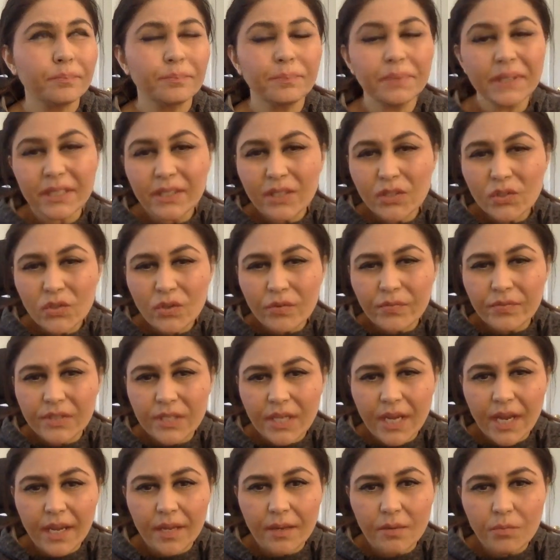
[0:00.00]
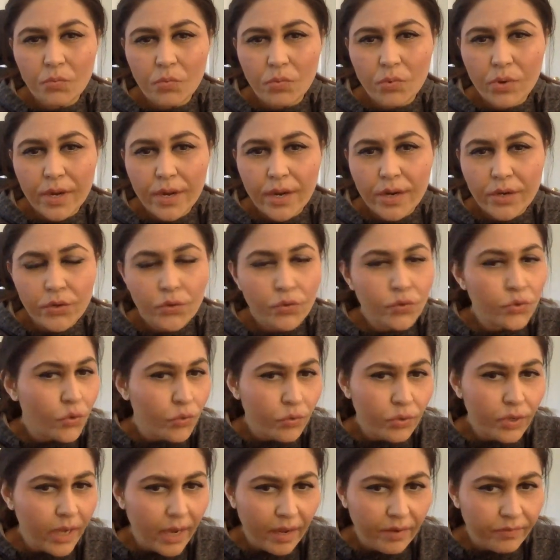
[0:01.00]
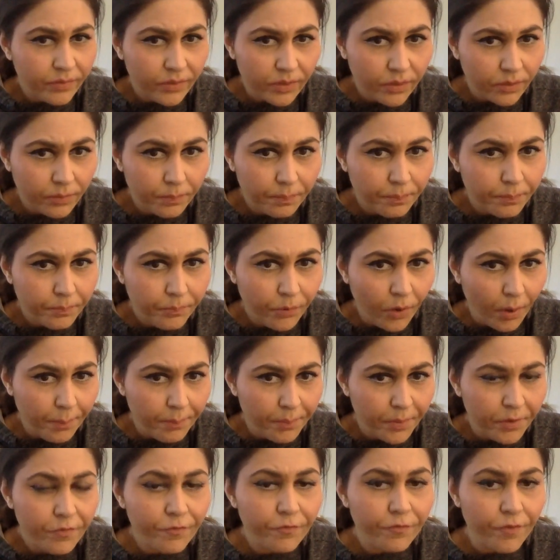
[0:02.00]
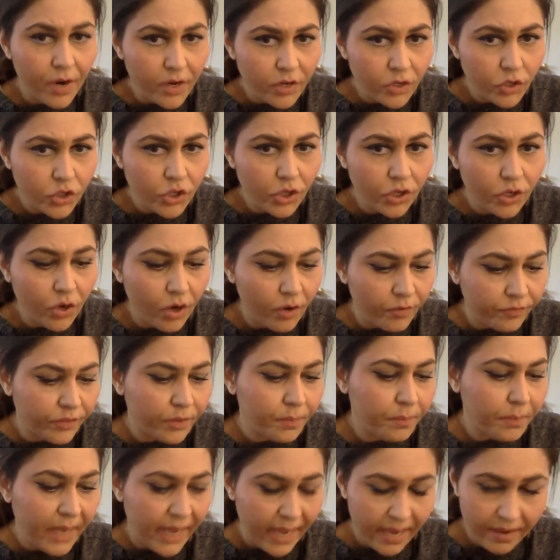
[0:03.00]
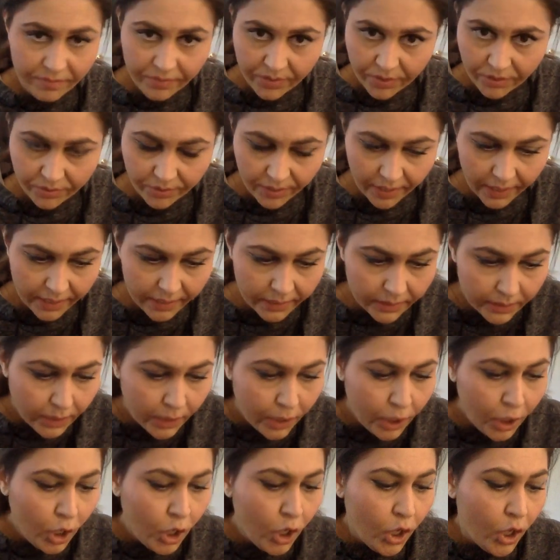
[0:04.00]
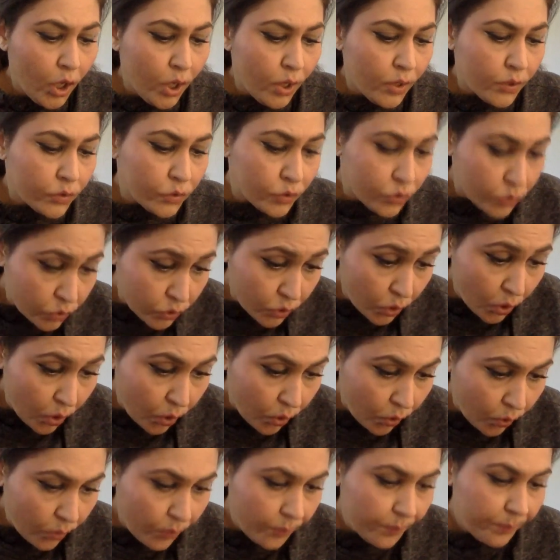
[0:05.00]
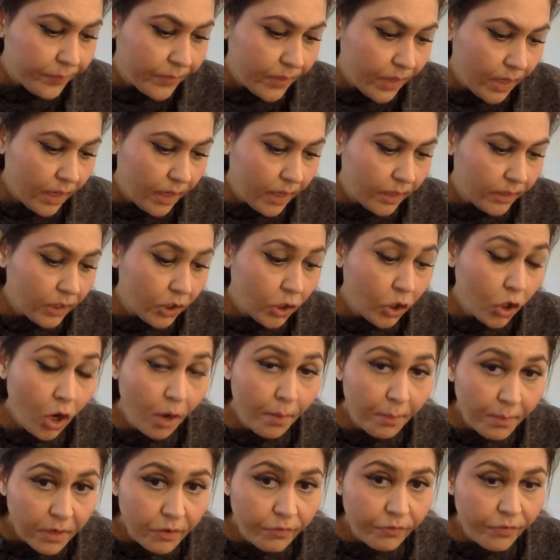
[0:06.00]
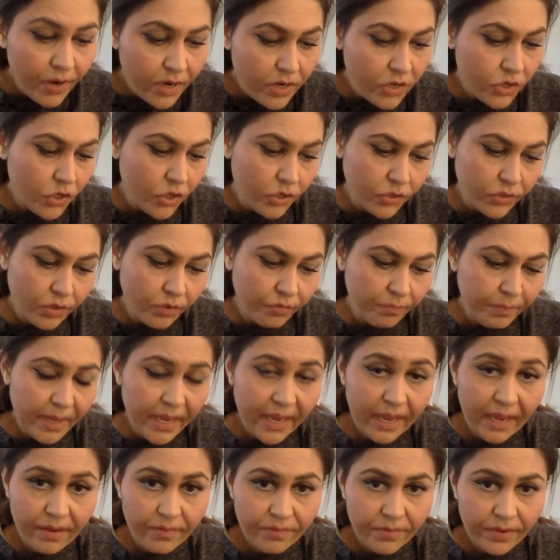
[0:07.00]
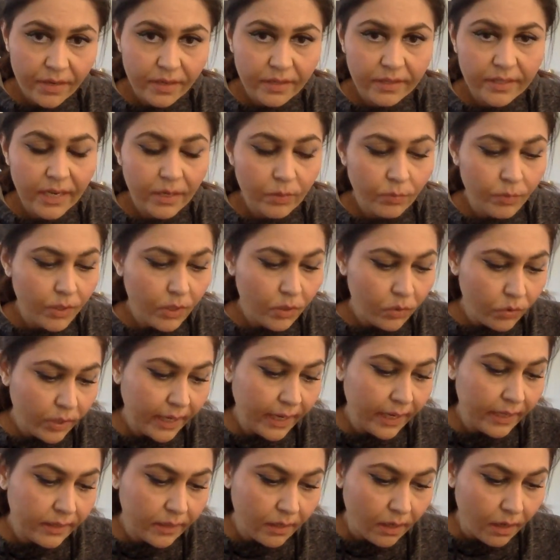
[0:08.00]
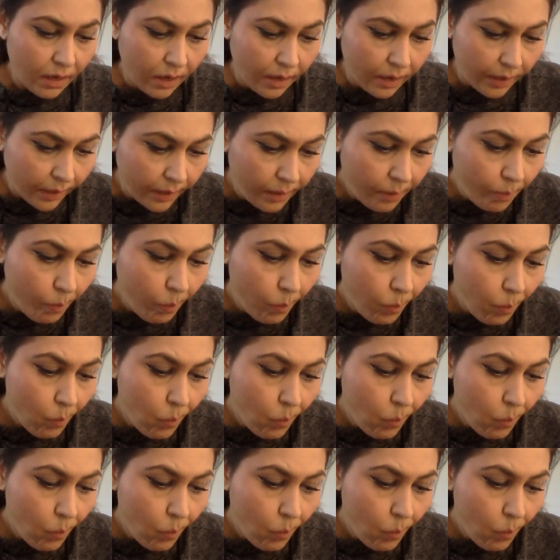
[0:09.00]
periods of time where you don't have the proper function of the behavior, right? So the common functions of behavior that we look at are